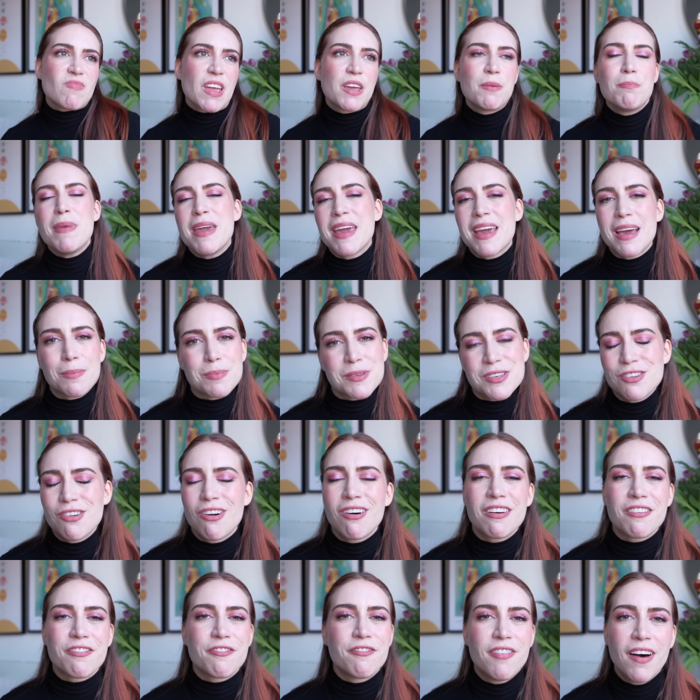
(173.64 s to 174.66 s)
makeup's
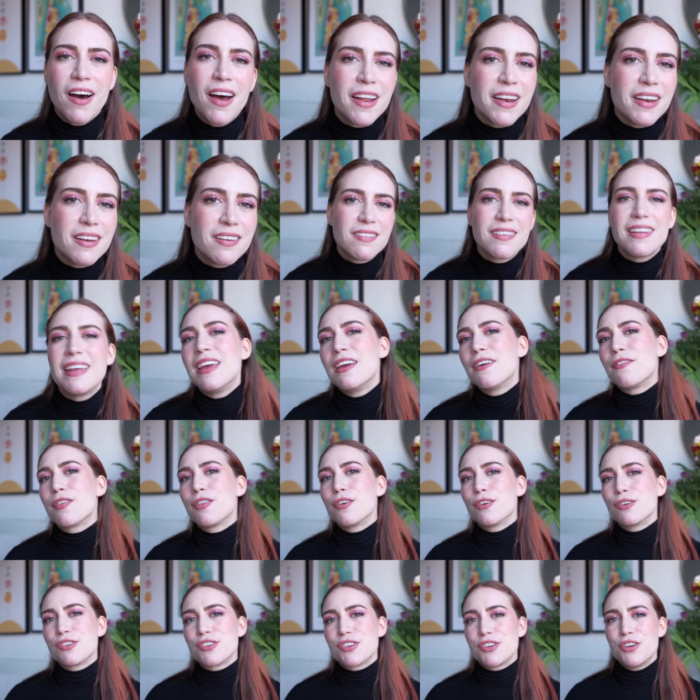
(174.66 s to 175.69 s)
not fun if
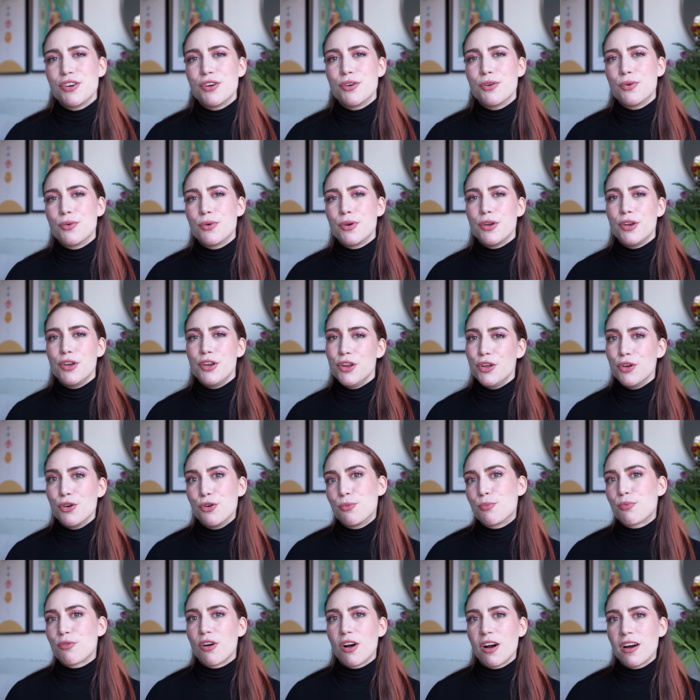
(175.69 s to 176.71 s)
there's no new
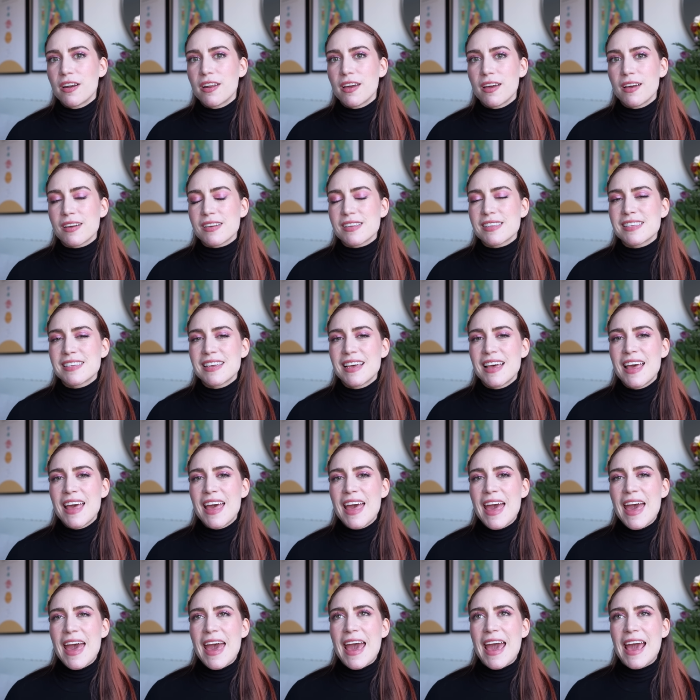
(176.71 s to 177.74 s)
products.
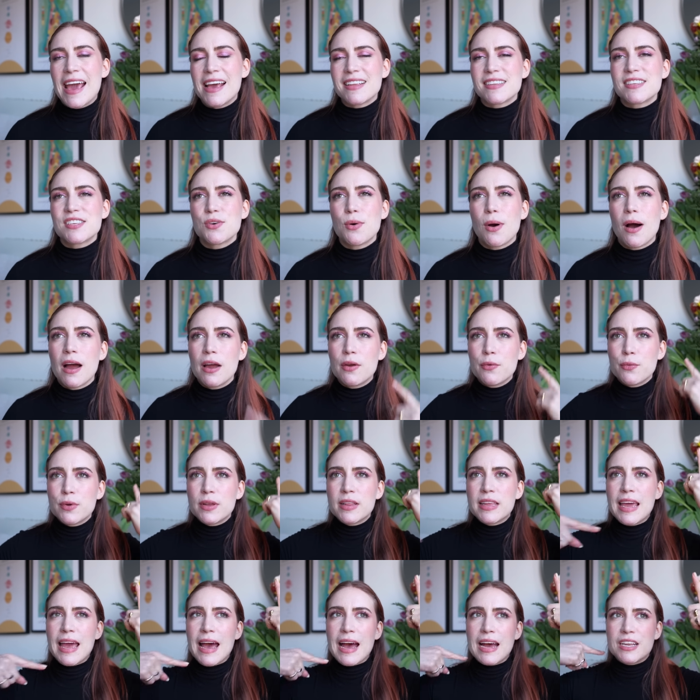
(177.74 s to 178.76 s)
And so I
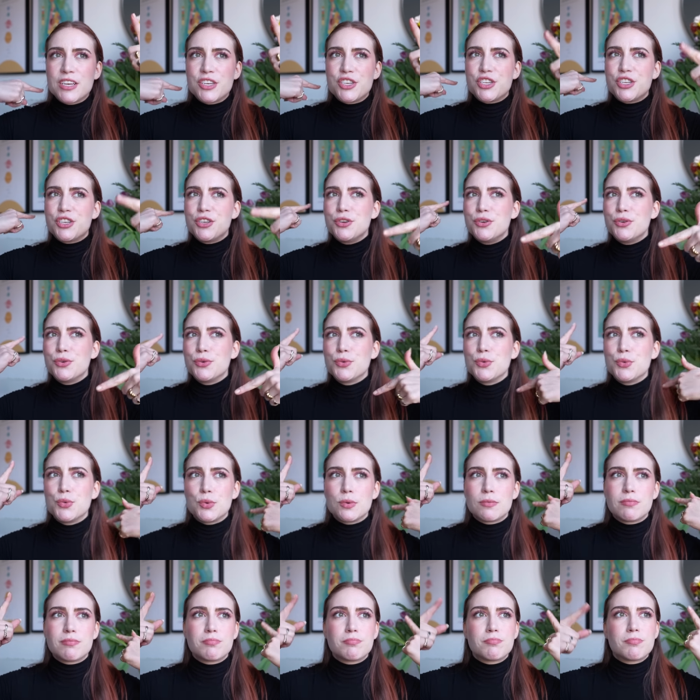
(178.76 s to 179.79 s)
really had to
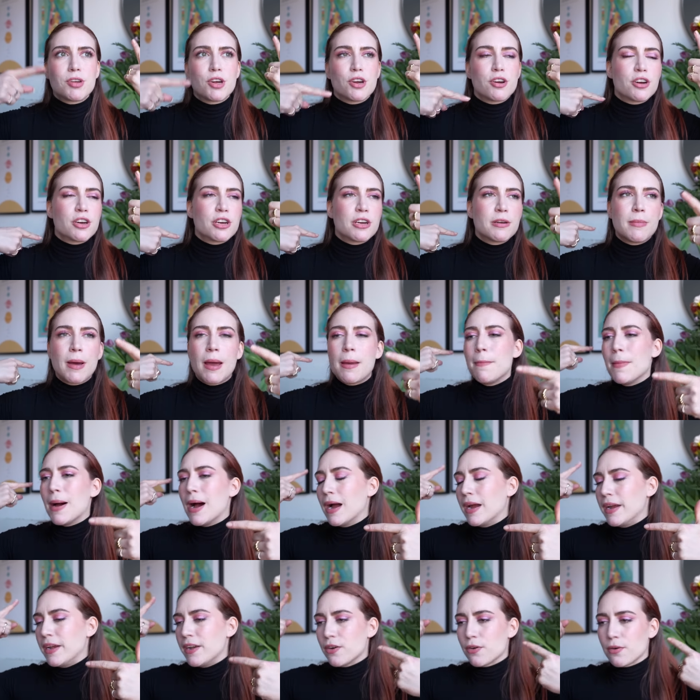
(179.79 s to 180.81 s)
turn my mind